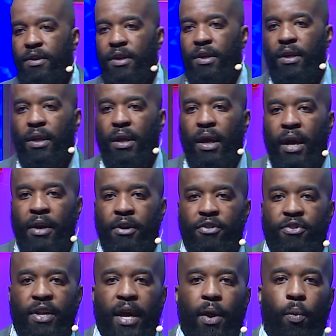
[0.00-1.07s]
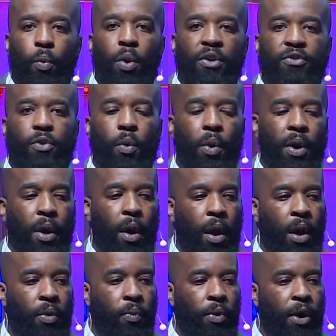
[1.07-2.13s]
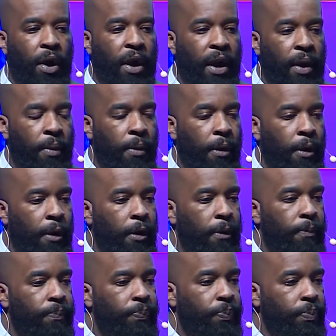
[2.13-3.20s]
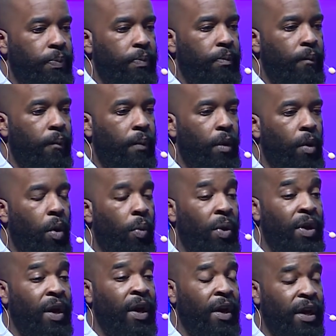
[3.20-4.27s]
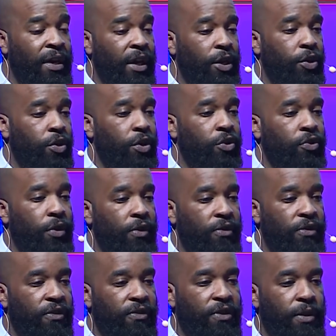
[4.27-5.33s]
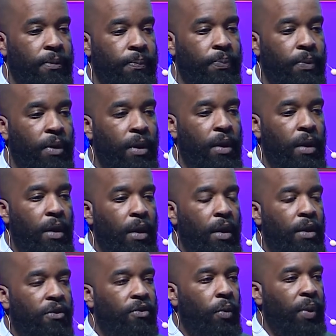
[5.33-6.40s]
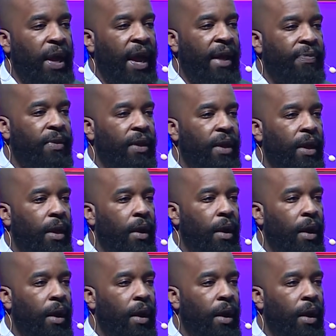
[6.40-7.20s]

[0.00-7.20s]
to understand what's going on with our network or with our industrial control system? So we have to